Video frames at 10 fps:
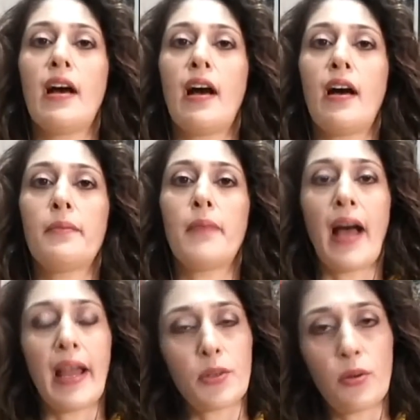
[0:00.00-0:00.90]

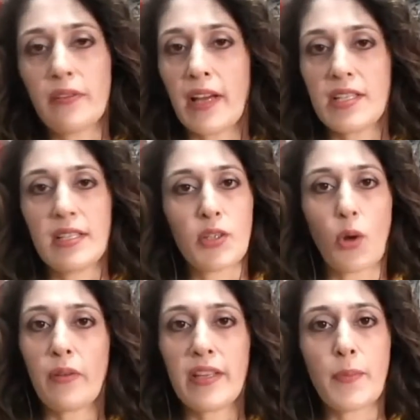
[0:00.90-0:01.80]
I told Wajid it's
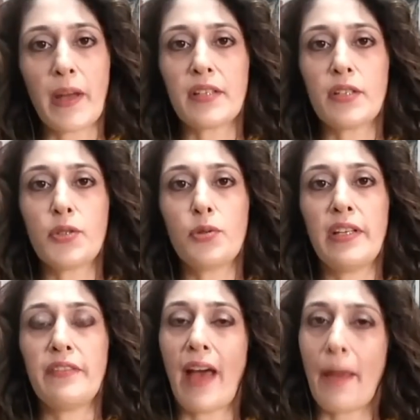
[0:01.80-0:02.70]
always better to
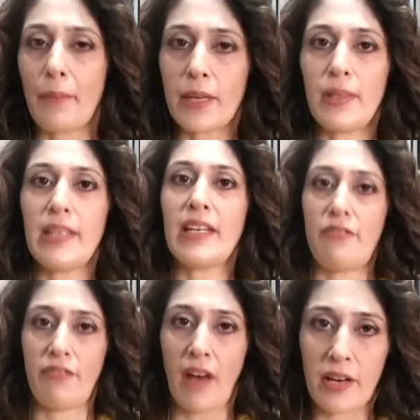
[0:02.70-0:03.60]
live amicably
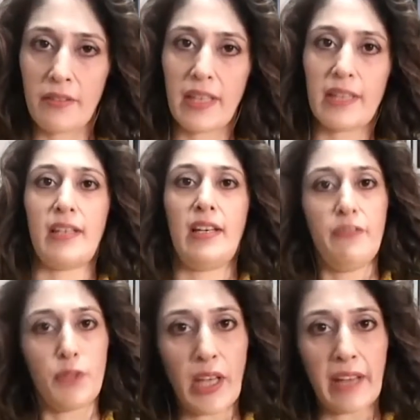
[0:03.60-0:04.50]
and far away than
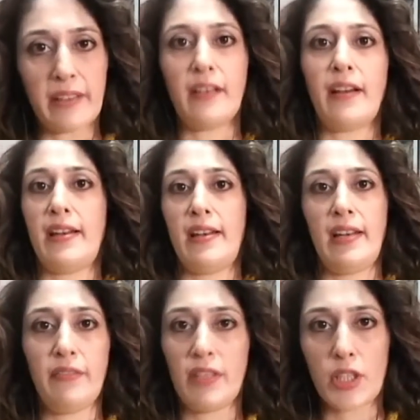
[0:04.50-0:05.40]
live together and
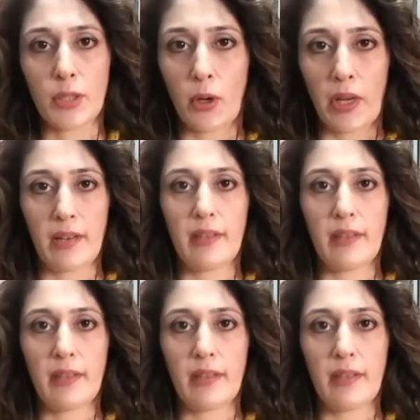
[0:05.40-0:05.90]
live in turmoil.